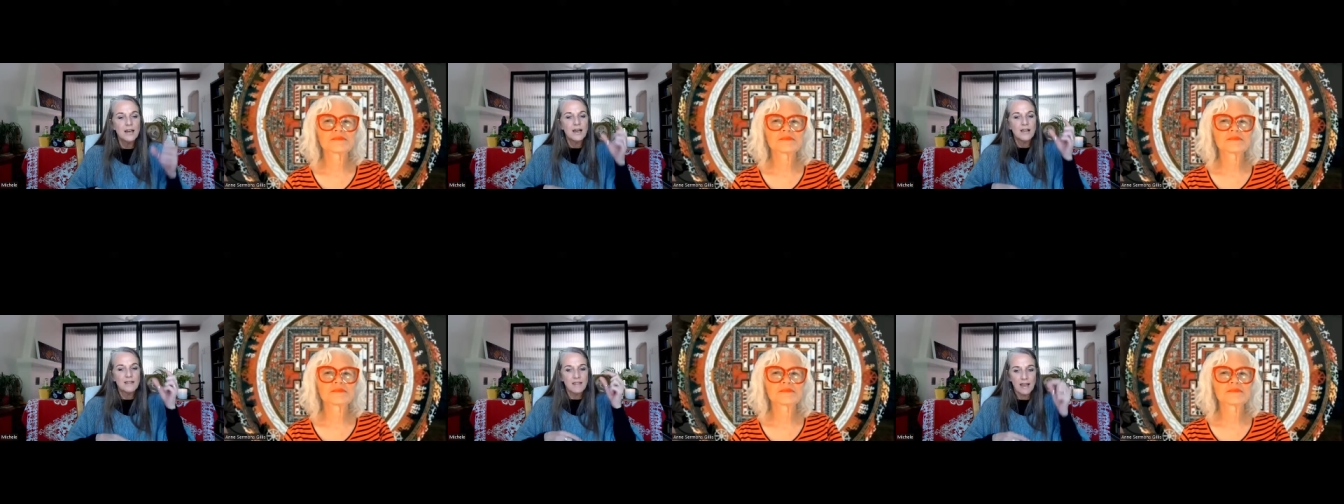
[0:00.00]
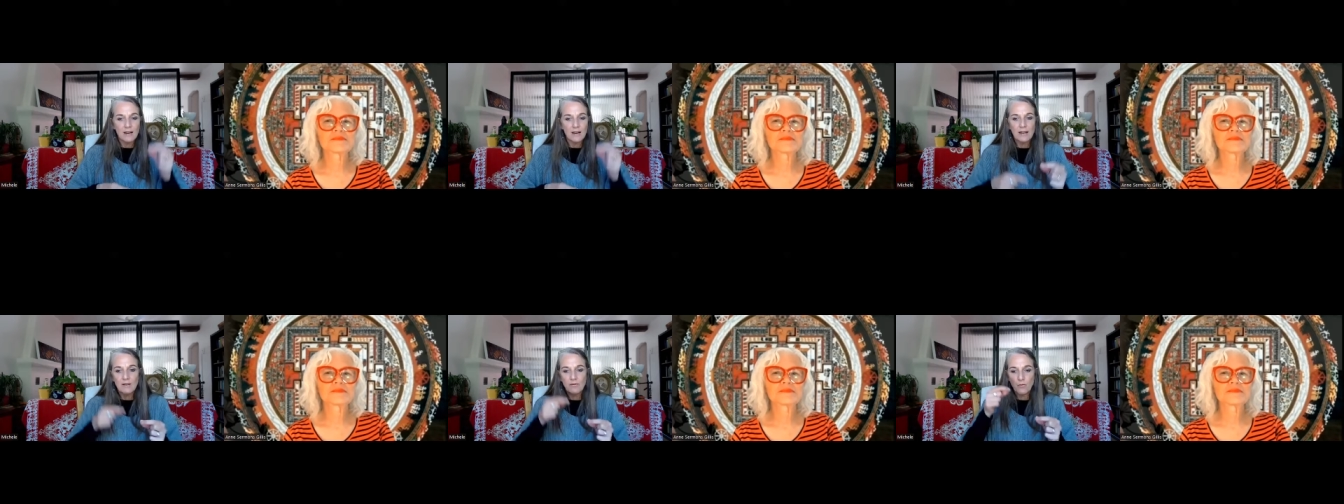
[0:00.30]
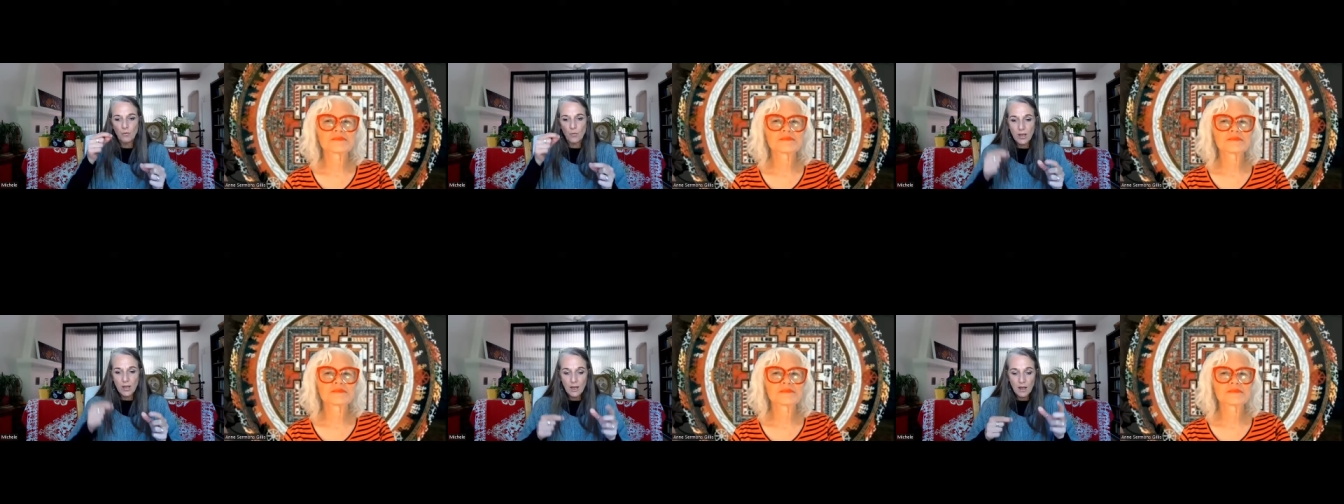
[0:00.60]
that if
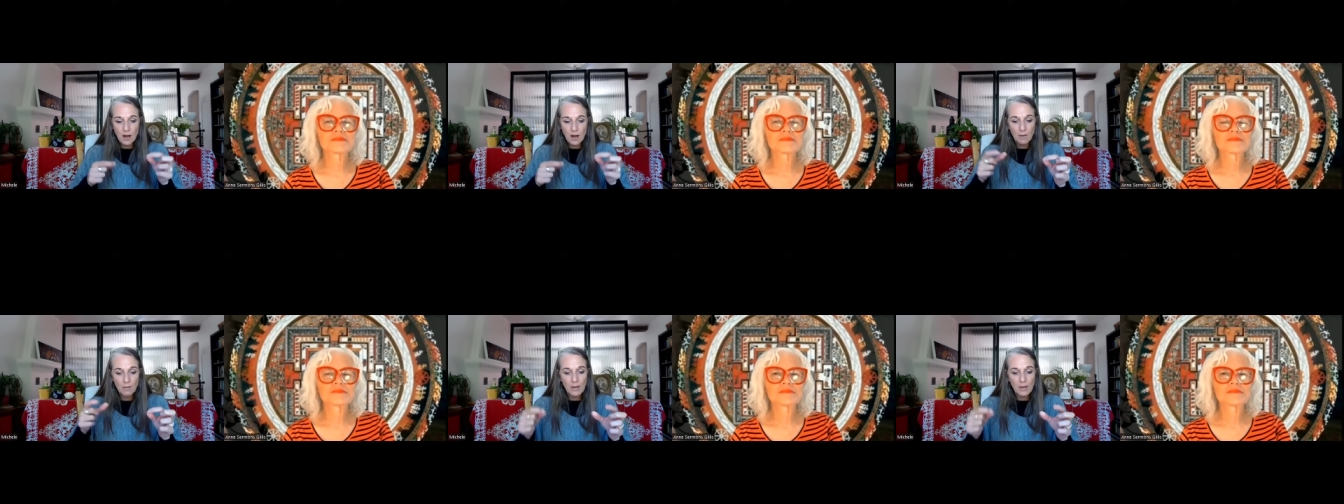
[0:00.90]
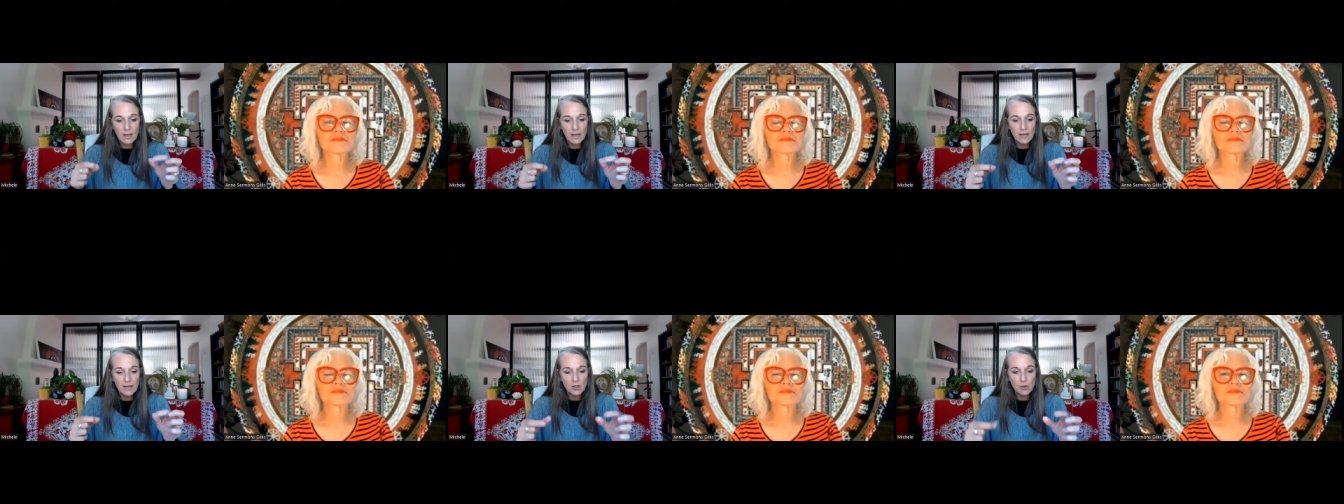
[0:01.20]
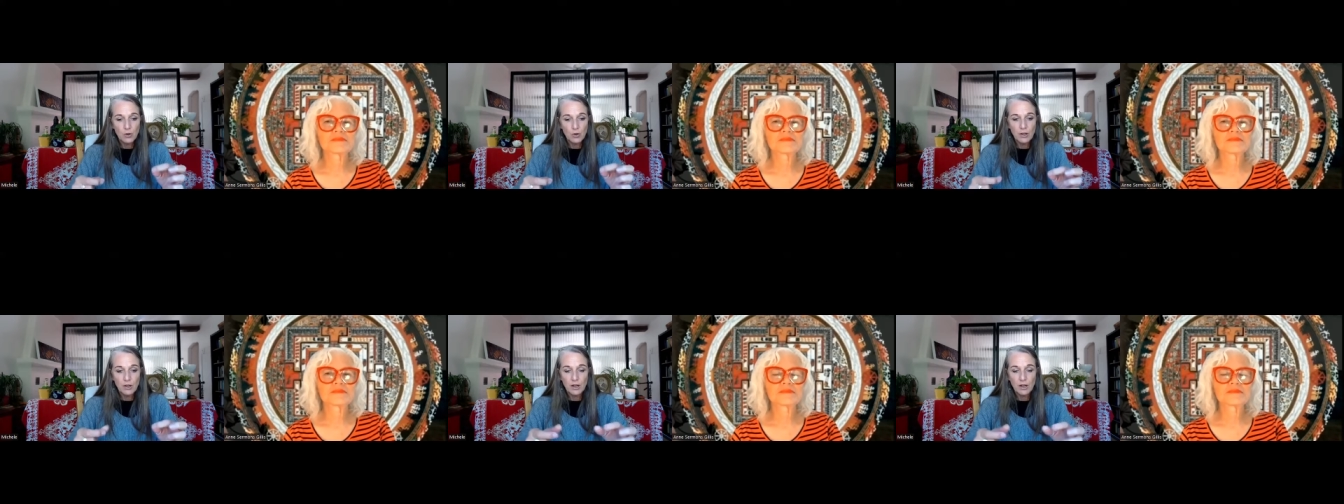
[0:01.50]
we come each
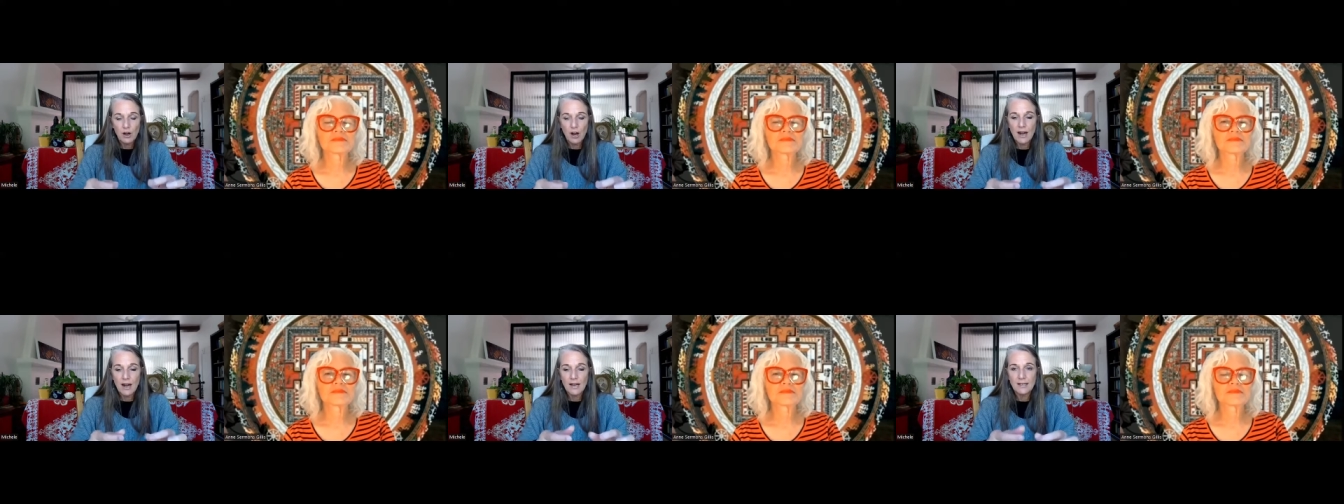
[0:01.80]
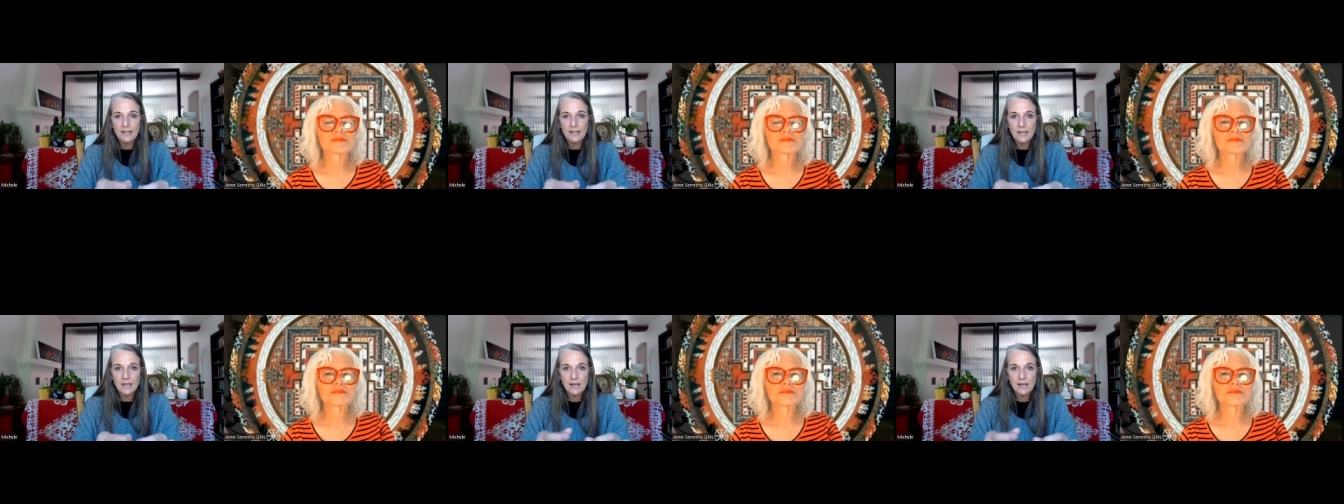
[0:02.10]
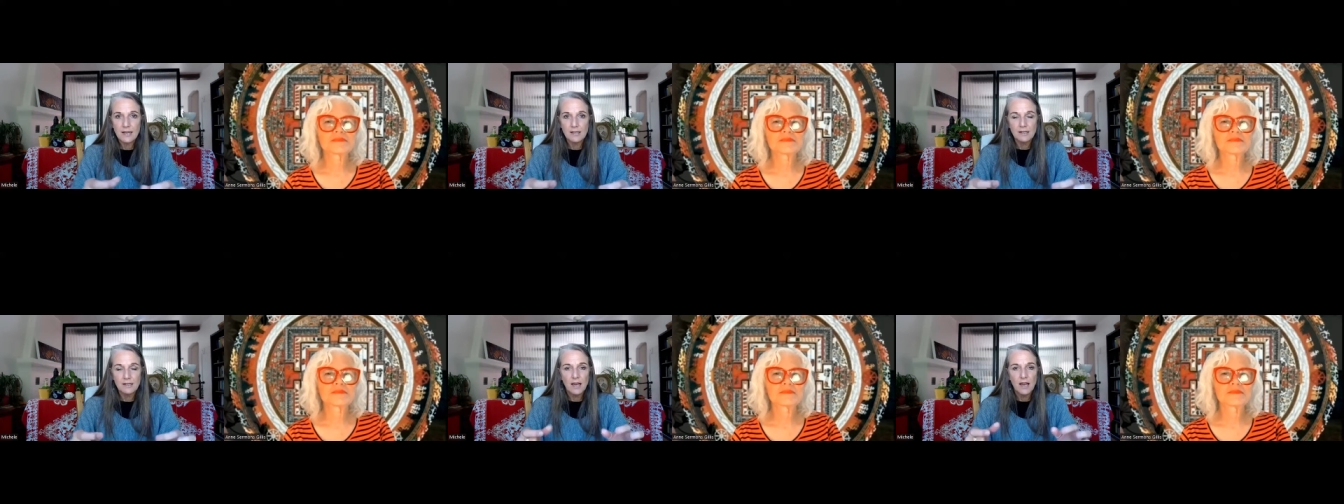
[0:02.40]
with our
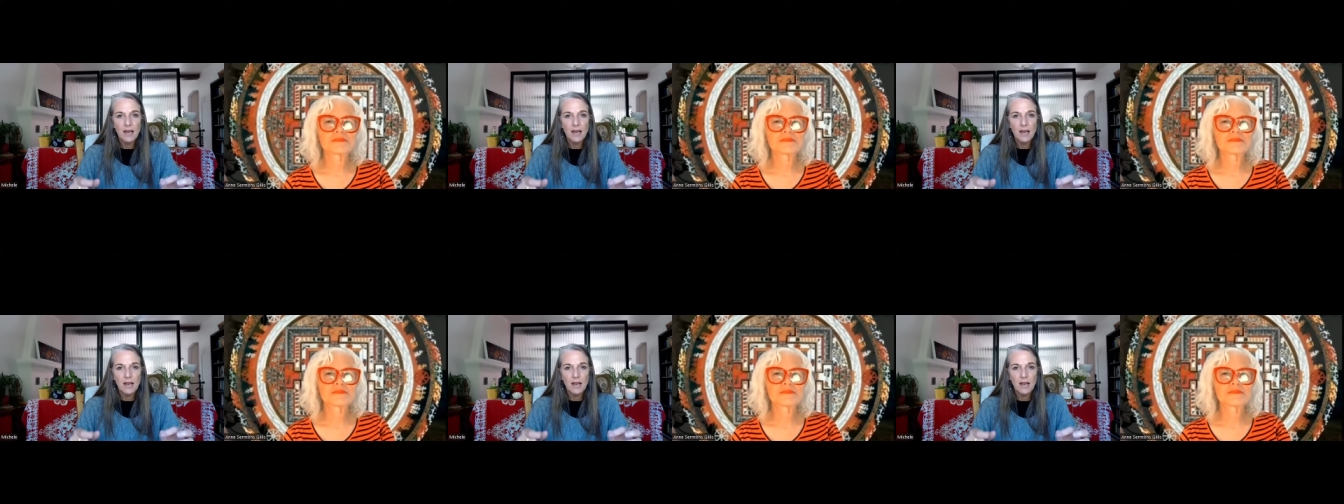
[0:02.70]
ideas,